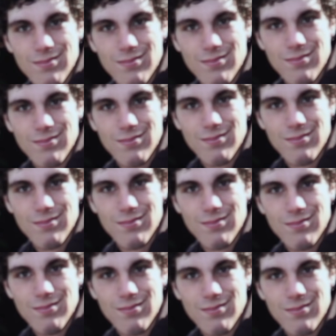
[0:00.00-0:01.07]

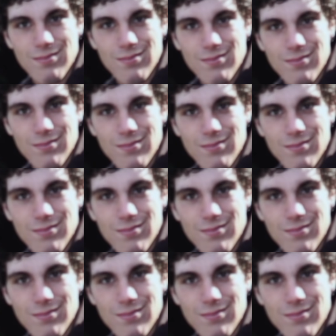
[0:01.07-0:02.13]

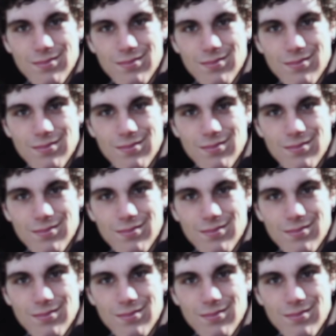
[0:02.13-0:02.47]
(silent)